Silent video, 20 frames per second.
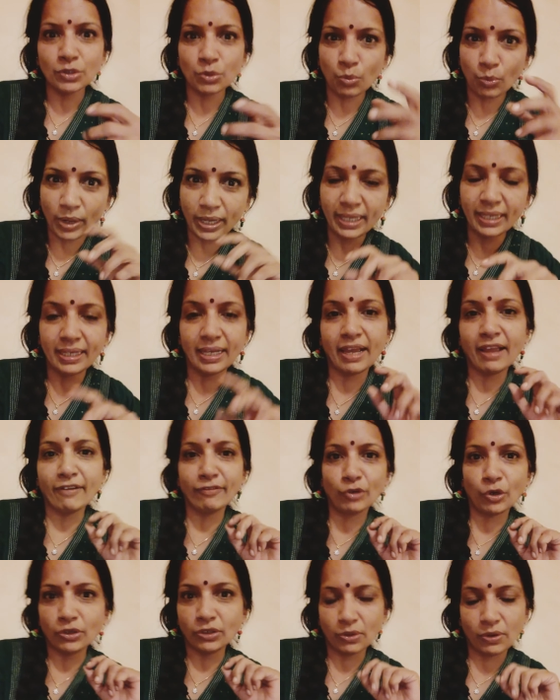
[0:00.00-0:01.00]
so why I
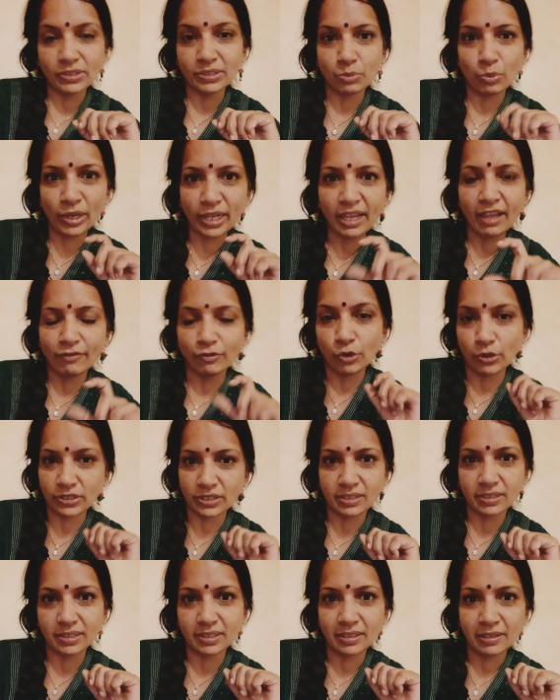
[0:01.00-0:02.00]
have not lost? Why I have
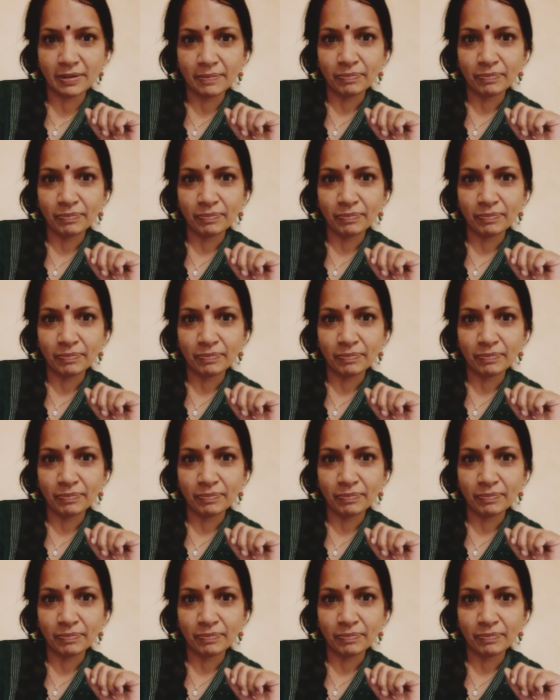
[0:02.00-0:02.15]
lost it?